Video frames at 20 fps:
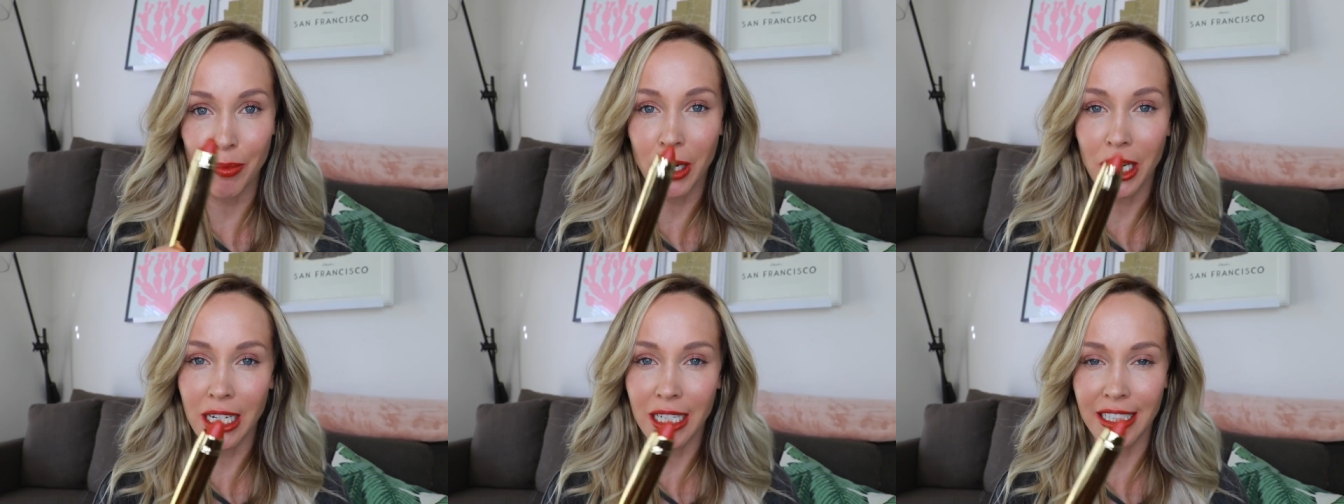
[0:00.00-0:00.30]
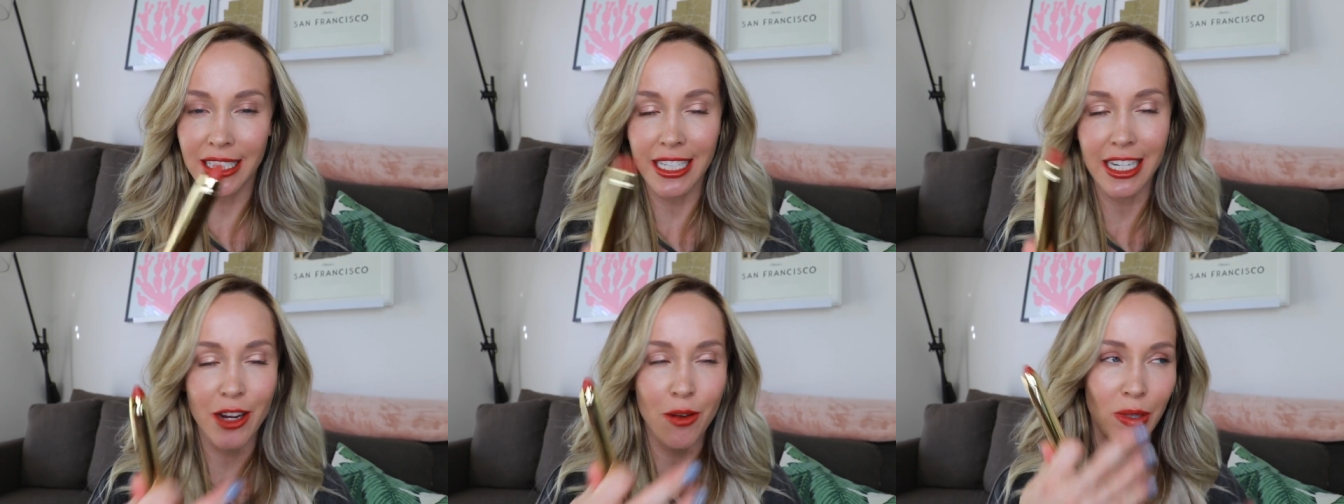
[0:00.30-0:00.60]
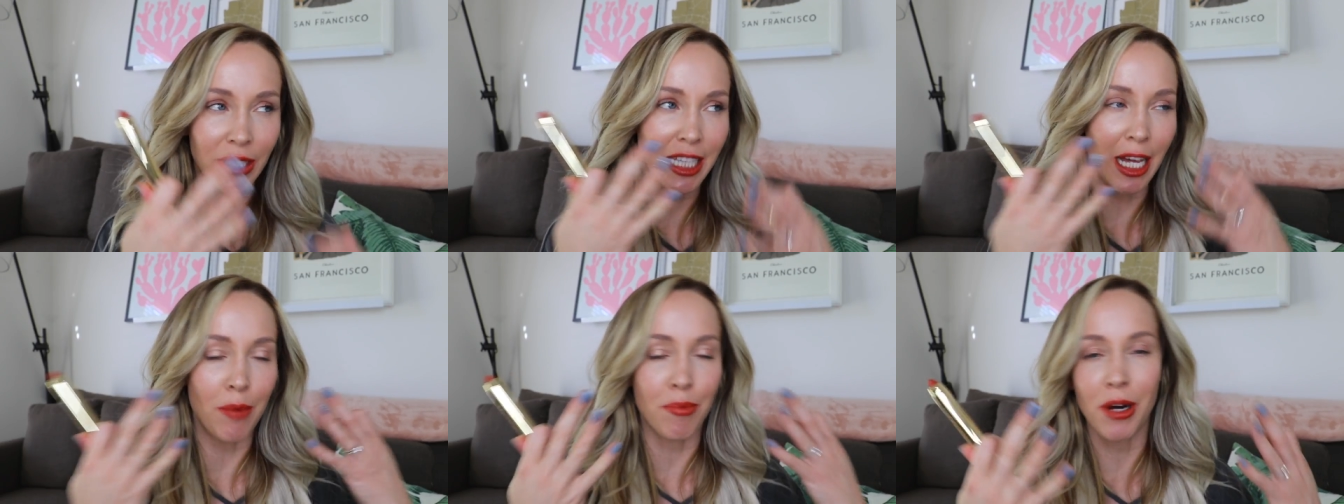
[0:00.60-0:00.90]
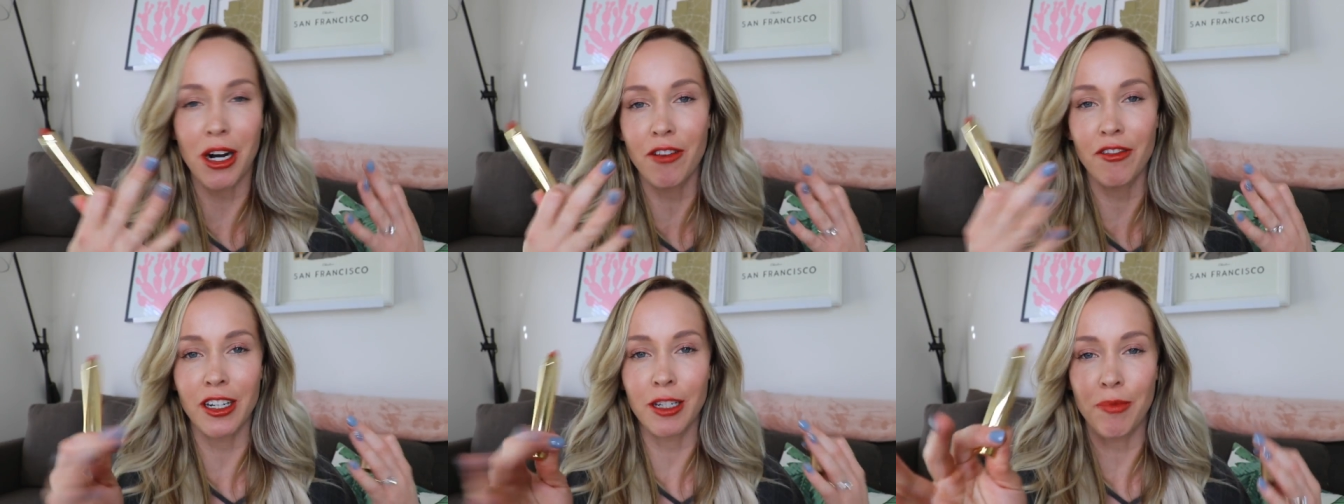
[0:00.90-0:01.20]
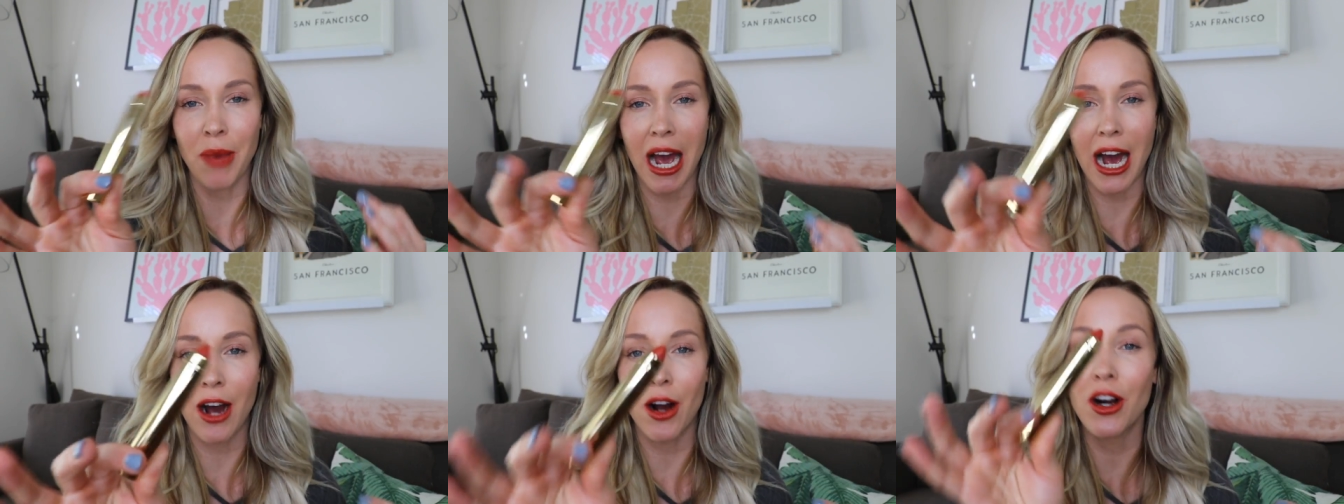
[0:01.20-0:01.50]
person, you want that
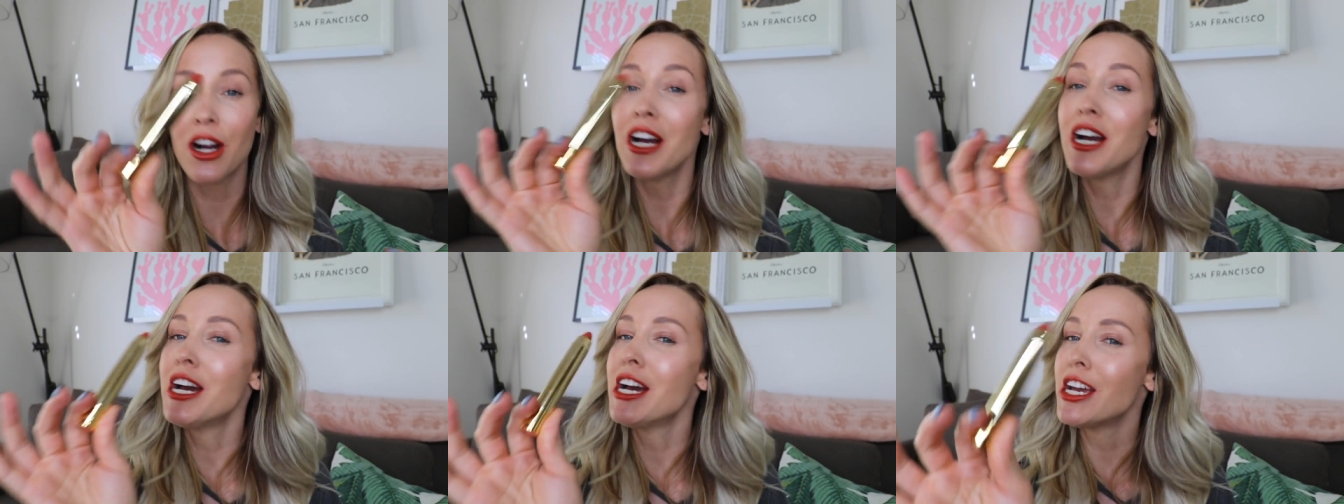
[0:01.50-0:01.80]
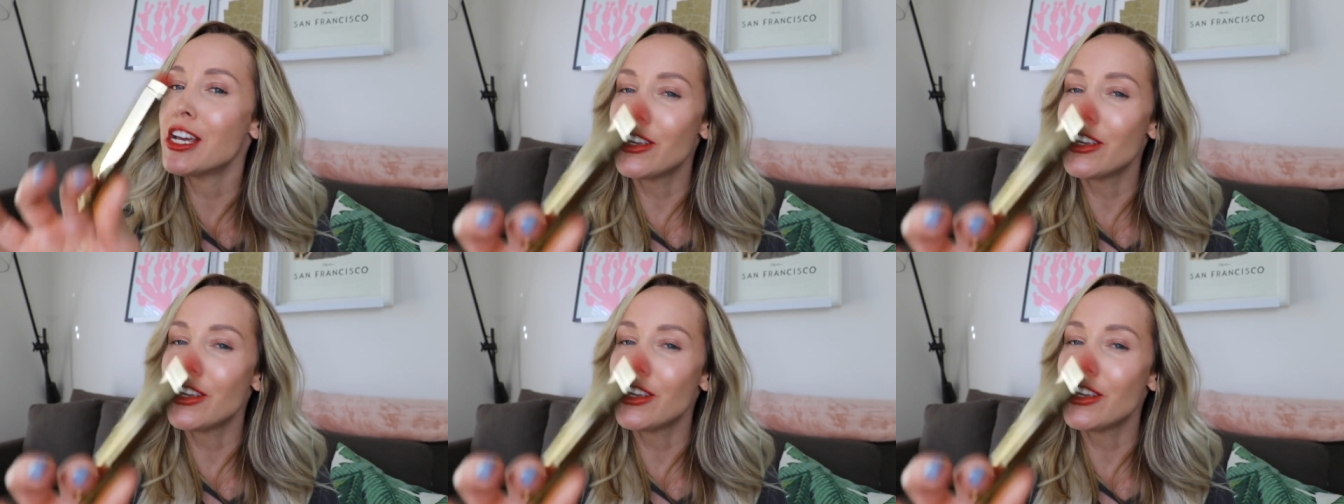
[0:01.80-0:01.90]
perfect pout.